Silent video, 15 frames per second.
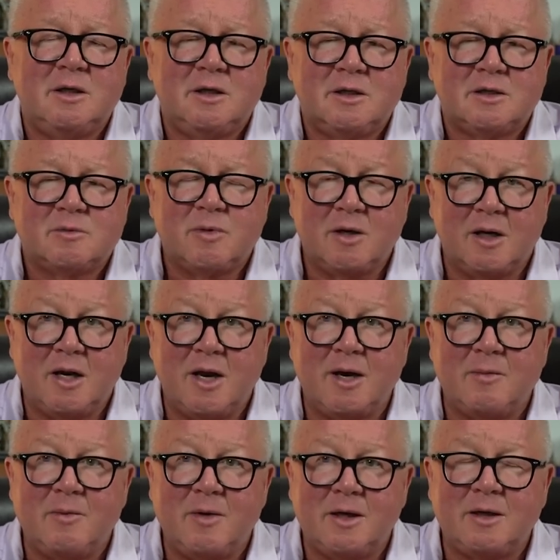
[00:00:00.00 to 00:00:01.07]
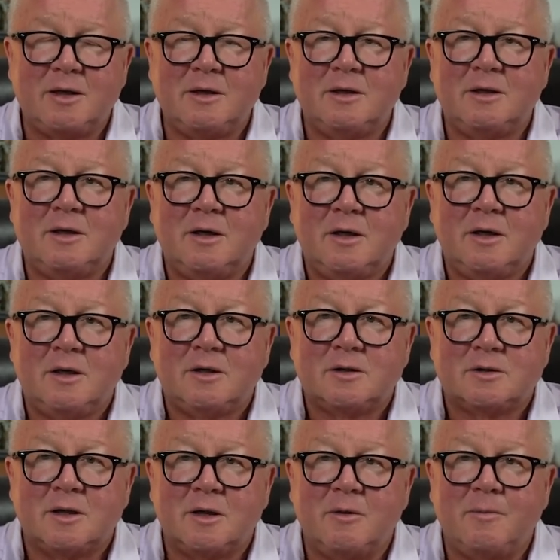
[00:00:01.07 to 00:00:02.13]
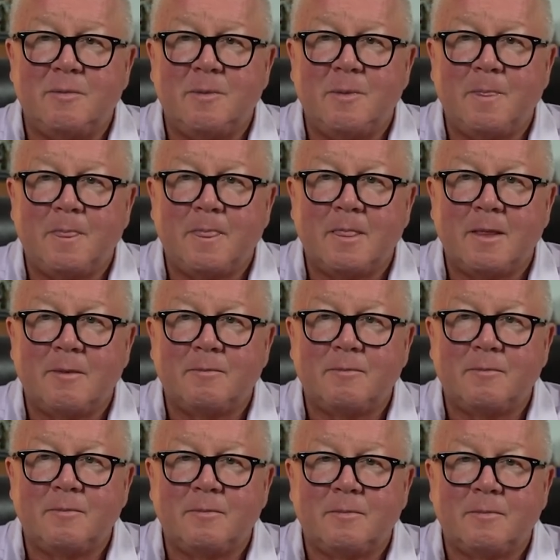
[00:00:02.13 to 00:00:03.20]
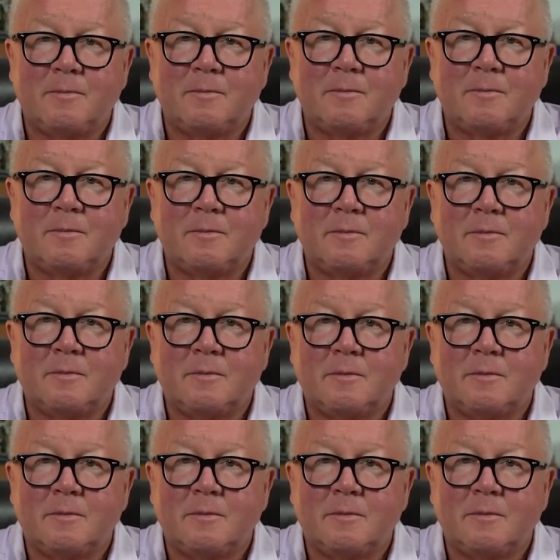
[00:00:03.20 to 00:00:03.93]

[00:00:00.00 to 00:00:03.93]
it's been a lot of money. So where can they get Seramex?